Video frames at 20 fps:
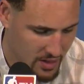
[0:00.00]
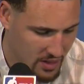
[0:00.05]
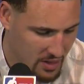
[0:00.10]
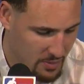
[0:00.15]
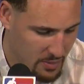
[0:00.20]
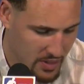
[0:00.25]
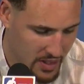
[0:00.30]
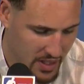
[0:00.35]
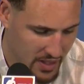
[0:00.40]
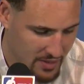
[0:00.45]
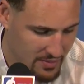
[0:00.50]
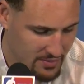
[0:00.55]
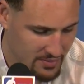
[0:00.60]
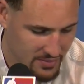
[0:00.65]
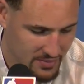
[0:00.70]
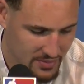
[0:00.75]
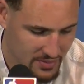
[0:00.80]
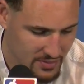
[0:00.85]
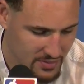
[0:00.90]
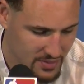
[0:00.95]
I only played
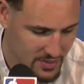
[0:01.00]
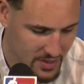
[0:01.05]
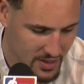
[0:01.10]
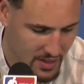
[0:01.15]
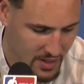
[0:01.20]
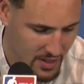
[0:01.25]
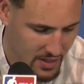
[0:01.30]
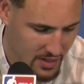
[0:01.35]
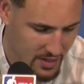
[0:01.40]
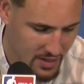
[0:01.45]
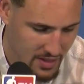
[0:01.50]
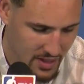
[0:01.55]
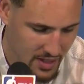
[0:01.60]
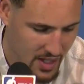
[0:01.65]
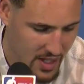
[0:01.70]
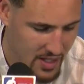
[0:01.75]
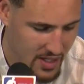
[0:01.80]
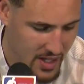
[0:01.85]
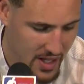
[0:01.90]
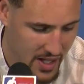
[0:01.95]

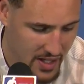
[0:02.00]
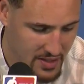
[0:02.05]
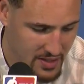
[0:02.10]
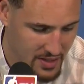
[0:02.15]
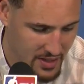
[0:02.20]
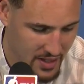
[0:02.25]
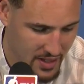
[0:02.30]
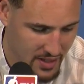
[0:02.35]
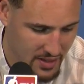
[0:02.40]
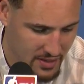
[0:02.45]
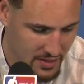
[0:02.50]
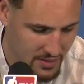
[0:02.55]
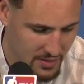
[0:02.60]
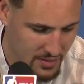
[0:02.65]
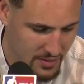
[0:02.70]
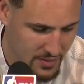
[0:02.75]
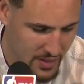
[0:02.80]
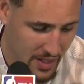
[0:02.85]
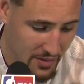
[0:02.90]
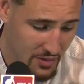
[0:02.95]
eight guys a night,
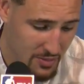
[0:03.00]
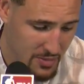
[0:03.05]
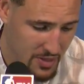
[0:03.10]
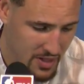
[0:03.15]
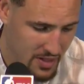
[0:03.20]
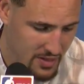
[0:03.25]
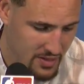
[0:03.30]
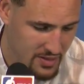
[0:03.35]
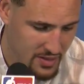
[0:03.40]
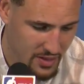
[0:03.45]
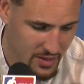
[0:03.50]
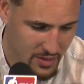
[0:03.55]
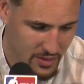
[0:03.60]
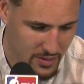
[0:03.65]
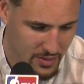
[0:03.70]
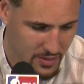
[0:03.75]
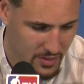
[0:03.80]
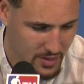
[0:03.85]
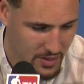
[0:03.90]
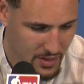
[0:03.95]
heavy minutes.
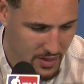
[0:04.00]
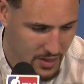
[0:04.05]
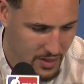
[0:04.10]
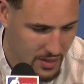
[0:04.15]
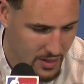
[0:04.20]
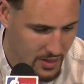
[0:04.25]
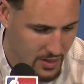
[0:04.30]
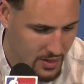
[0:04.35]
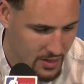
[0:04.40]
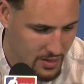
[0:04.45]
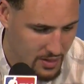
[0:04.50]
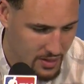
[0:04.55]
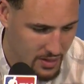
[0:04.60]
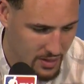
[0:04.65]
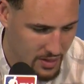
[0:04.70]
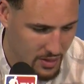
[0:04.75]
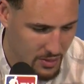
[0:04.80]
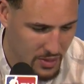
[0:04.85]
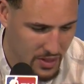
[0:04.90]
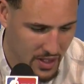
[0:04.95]
So,
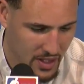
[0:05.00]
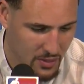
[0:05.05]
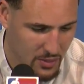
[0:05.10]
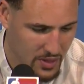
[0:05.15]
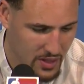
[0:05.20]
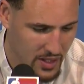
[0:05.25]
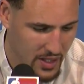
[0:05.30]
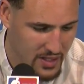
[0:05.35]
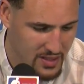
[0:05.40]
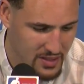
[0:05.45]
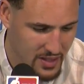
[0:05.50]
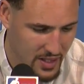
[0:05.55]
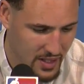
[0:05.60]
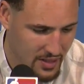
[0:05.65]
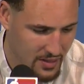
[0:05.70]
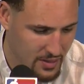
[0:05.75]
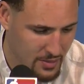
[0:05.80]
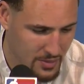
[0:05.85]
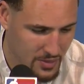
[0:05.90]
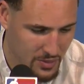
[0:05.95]
you know, we got to realize
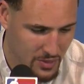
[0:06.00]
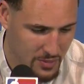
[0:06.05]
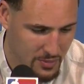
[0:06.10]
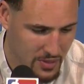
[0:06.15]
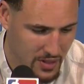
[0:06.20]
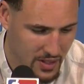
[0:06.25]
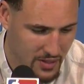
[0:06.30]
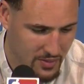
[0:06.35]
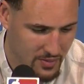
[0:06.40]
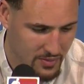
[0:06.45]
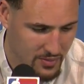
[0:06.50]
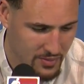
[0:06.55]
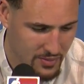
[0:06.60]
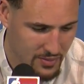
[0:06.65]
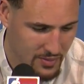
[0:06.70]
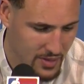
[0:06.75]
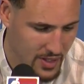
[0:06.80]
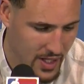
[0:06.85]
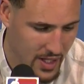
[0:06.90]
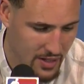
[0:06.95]
that. I mean, we played
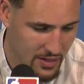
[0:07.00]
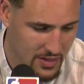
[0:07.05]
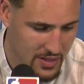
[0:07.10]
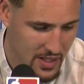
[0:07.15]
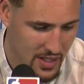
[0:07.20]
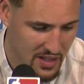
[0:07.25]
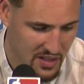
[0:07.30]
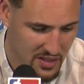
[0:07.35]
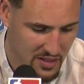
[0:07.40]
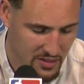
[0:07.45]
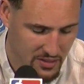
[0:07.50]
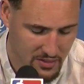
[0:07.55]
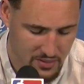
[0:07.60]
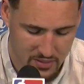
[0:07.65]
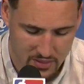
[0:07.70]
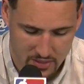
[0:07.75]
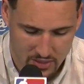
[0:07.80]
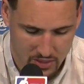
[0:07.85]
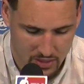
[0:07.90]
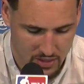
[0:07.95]
nine or ten, and
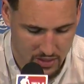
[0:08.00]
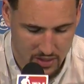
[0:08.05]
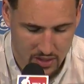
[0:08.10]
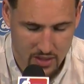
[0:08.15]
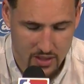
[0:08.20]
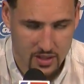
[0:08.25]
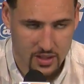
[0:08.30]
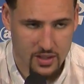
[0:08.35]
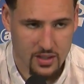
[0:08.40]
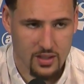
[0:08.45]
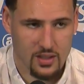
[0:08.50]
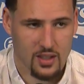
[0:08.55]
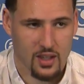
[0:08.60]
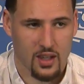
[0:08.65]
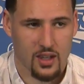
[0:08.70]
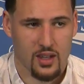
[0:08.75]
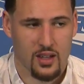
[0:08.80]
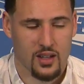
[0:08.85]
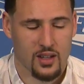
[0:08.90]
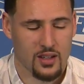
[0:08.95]

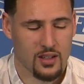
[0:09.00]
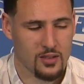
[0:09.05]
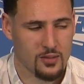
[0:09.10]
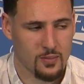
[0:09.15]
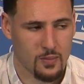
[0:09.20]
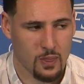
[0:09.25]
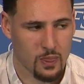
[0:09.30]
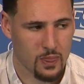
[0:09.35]
and uh,